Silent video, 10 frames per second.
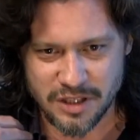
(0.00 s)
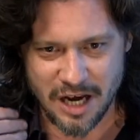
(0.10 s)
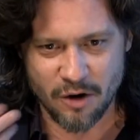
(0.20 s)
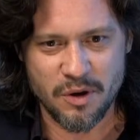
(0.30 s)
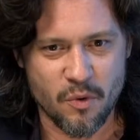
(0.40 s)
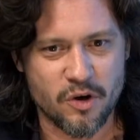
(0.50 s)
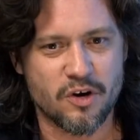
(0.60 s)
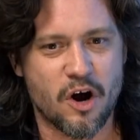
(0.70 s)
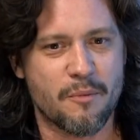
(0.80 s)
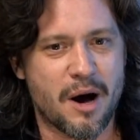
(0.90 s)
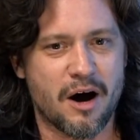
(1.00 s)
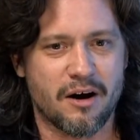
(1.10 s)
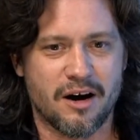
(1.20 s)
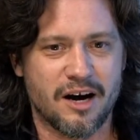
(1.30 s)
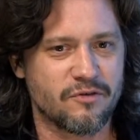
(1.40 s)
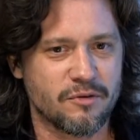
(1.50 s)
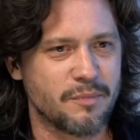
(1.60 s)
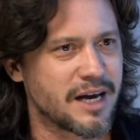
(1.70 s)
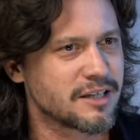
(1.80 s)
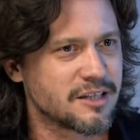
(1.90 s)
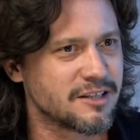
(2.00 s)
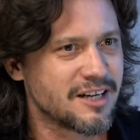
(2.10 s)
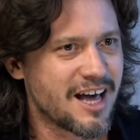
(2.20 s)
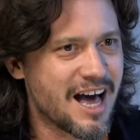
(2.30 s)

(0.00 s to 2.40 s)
tell me what you know about ivermectin,